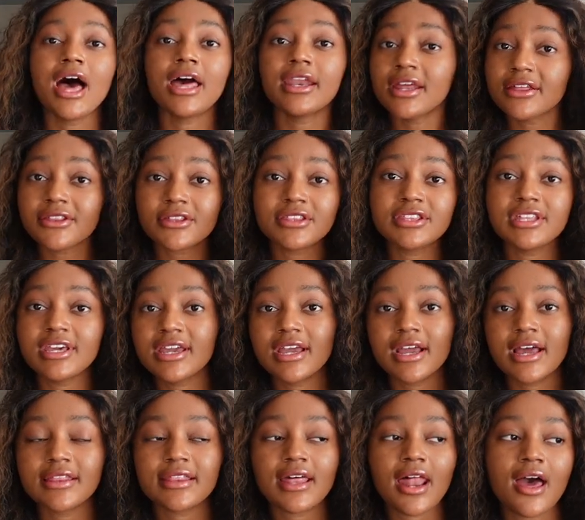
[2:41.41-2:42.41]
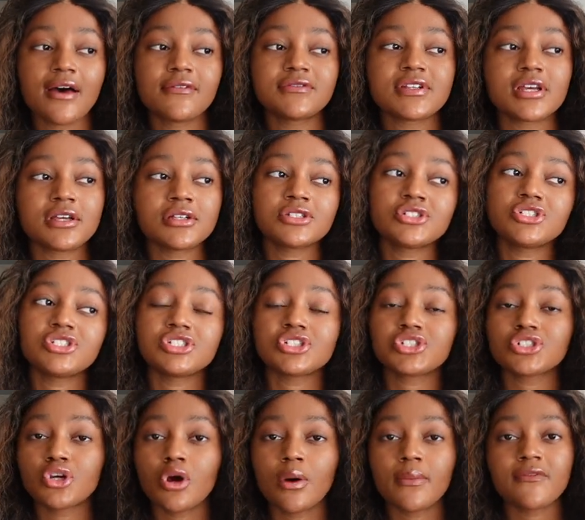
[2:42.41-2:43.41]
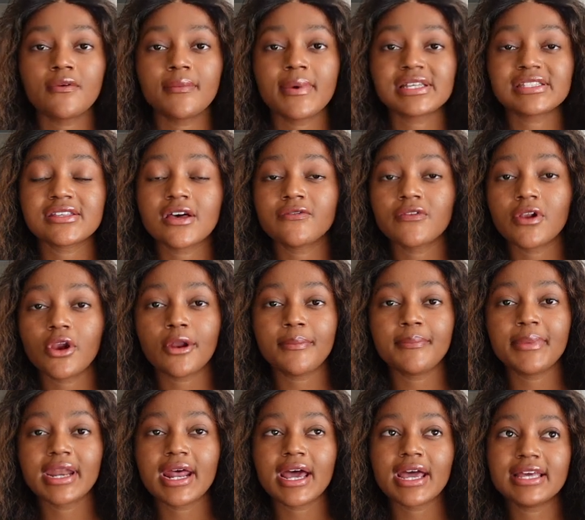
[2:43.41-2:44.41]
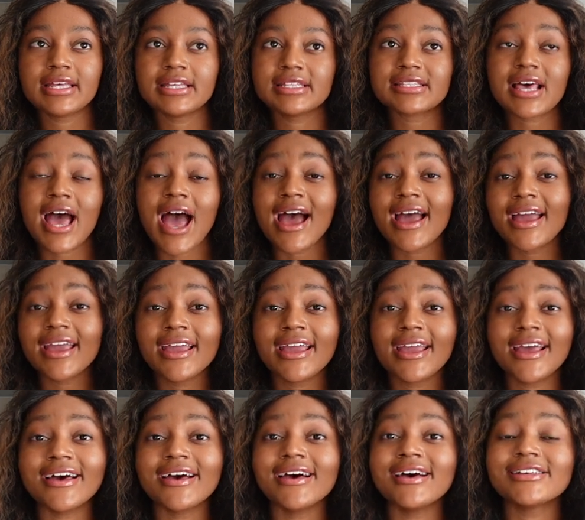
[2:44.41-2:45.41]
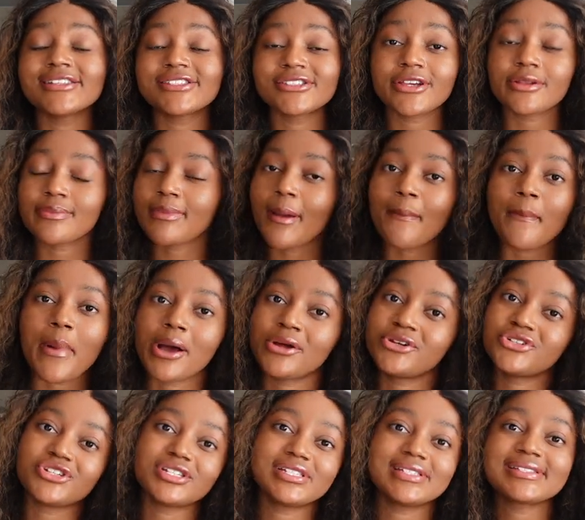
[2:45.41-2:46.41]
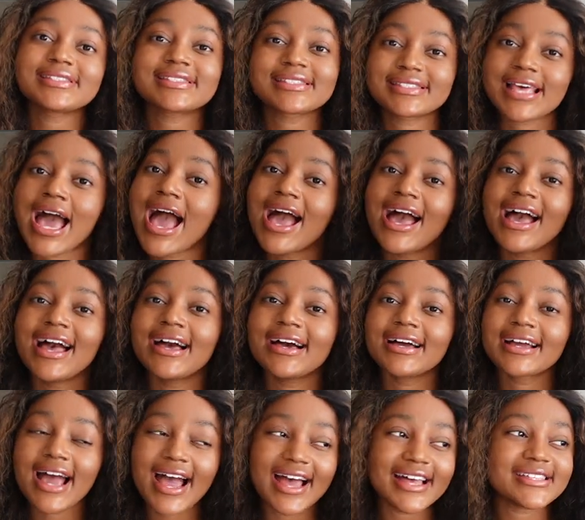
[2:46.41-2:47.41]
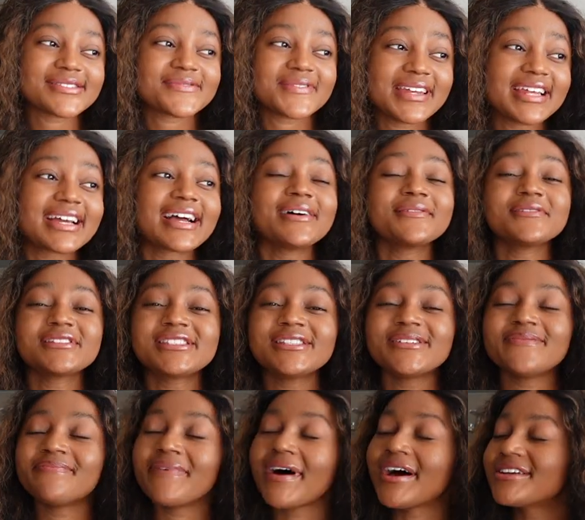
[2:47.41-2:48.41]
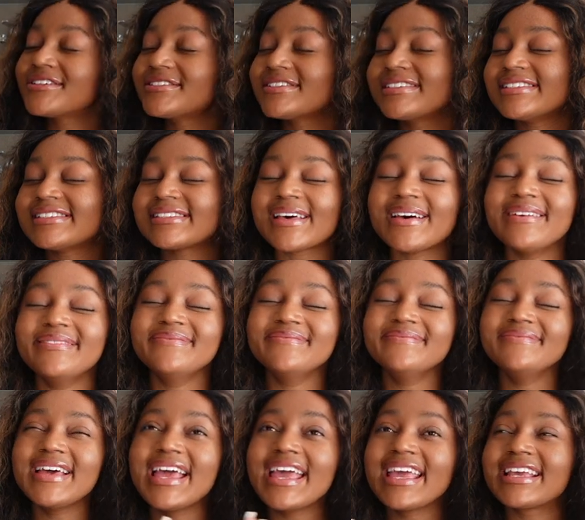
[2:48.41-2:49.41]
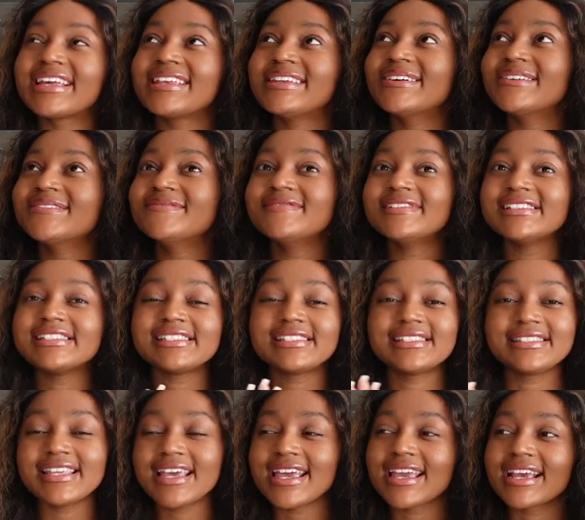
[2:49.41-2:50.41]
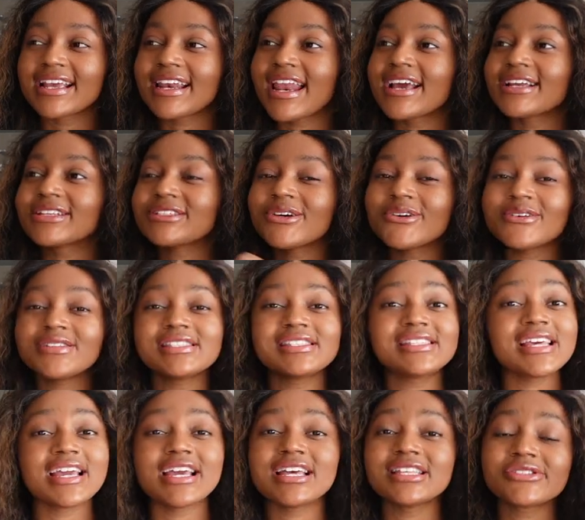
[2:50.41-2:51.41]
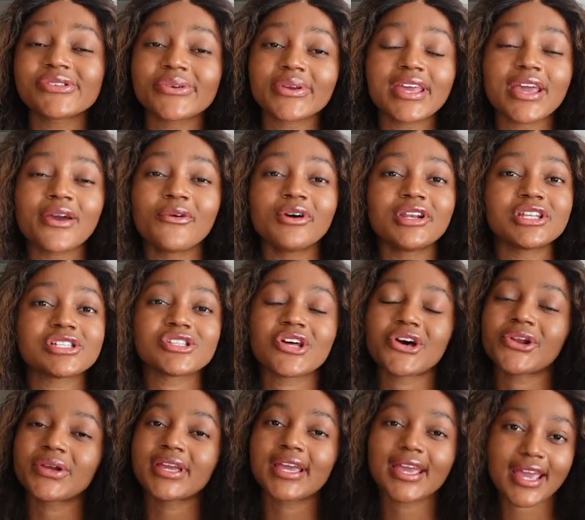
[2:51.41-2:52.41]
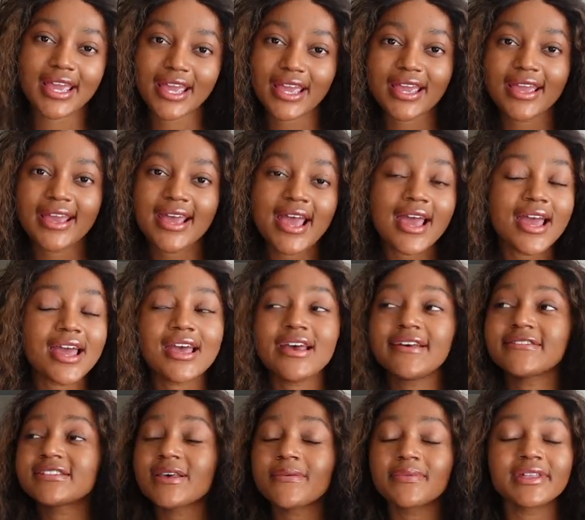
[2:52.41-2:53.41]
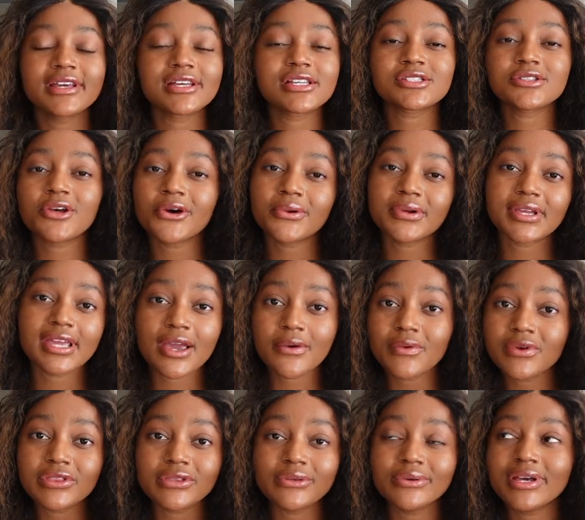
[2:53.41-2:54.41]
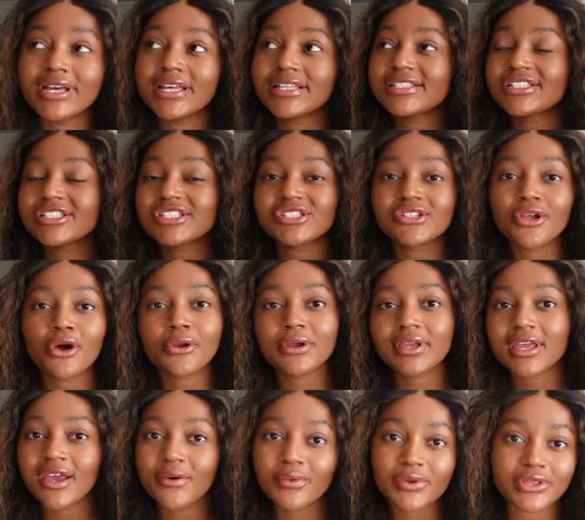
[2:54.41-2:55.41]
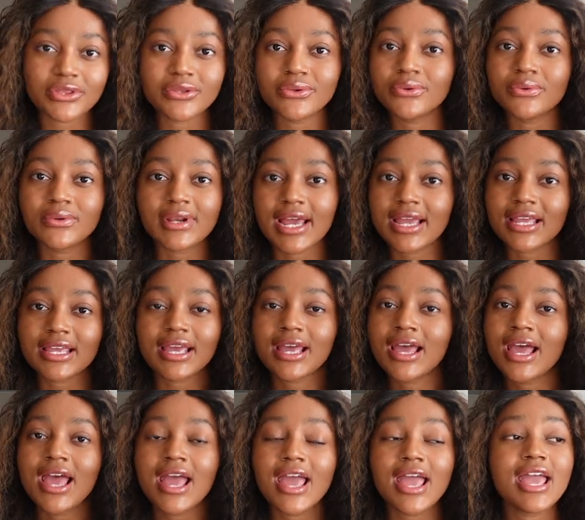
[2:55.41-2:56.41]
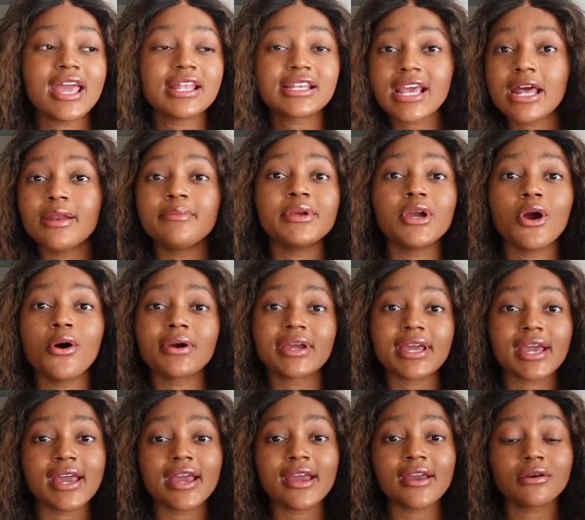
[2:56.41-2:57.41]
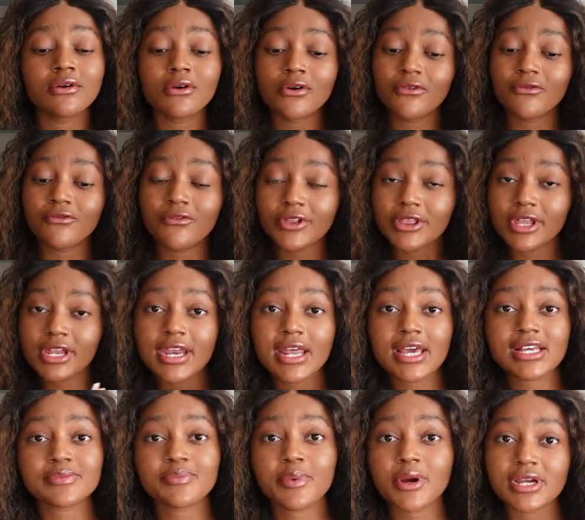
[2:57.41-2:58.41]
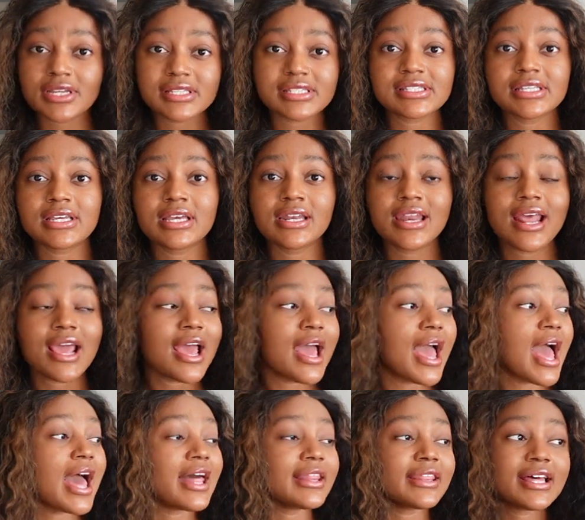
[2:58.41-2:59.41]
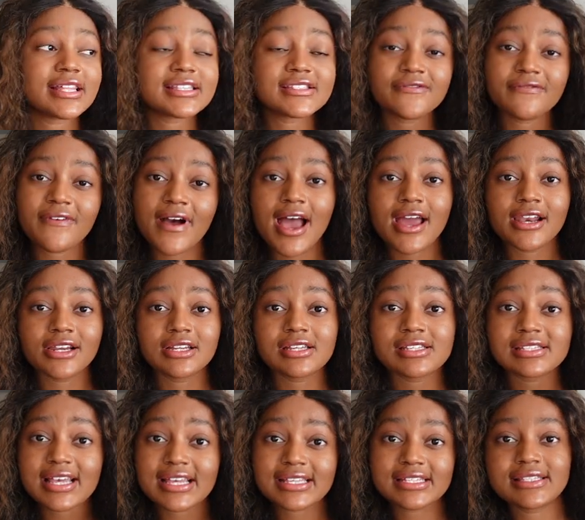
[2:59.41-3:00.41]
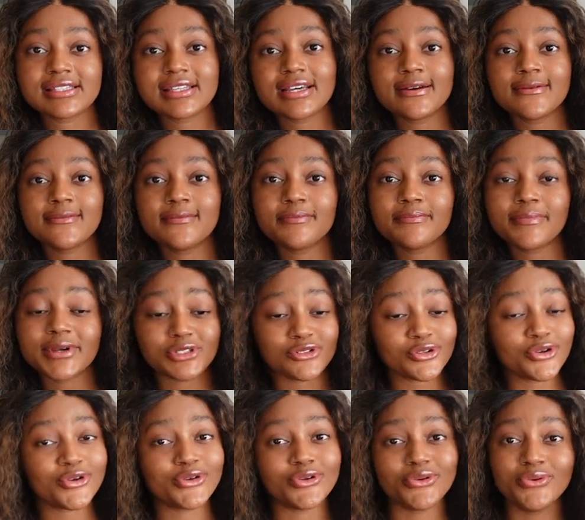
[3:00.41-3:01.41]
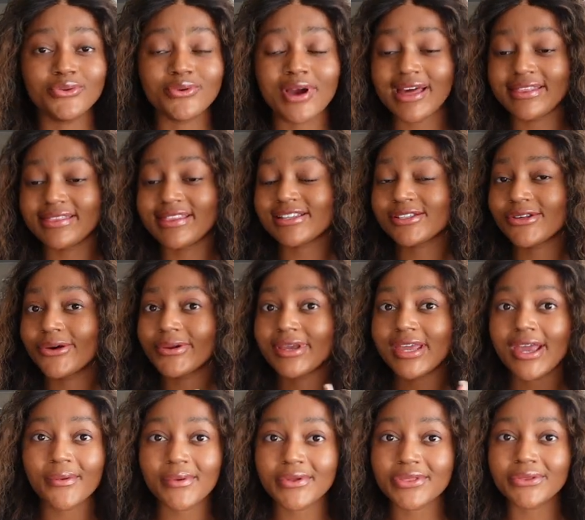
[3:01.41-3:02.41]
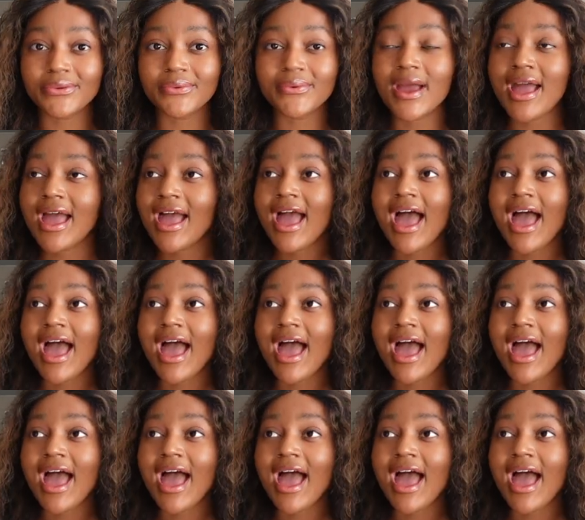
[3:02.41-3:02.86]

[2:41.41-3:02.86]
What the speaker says: Another thing that I've done to just show up for myself a lot better is I assert my boundaries. Guys, when it comes to boundaries, make no mistake. Like, don't say it's okay when it's not okay. If something is not okay with you, it's just not okay with you. Like, it can be okay for the next person, and that's fine because that's them, but you're you, and that's not okay with you.